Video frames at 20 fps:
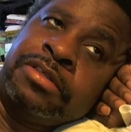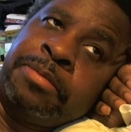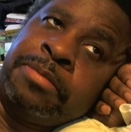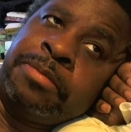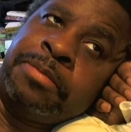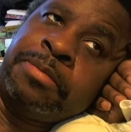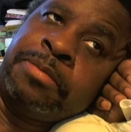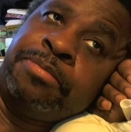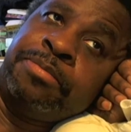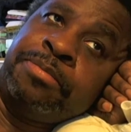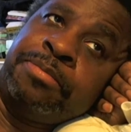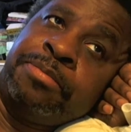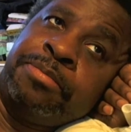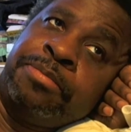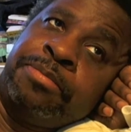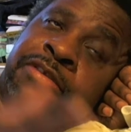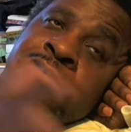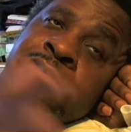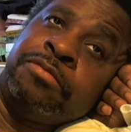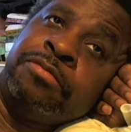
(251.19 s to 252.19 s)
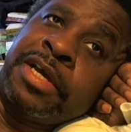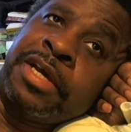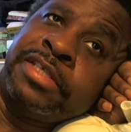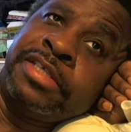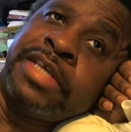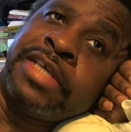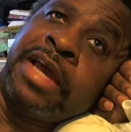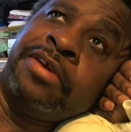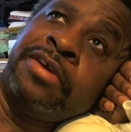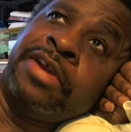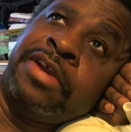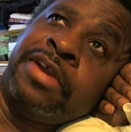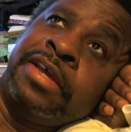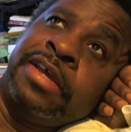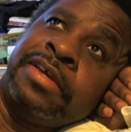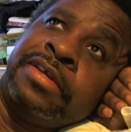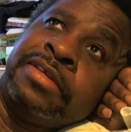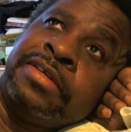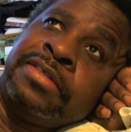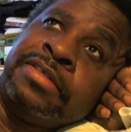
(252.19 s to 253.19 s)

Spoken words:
I'm gonna do my Saturday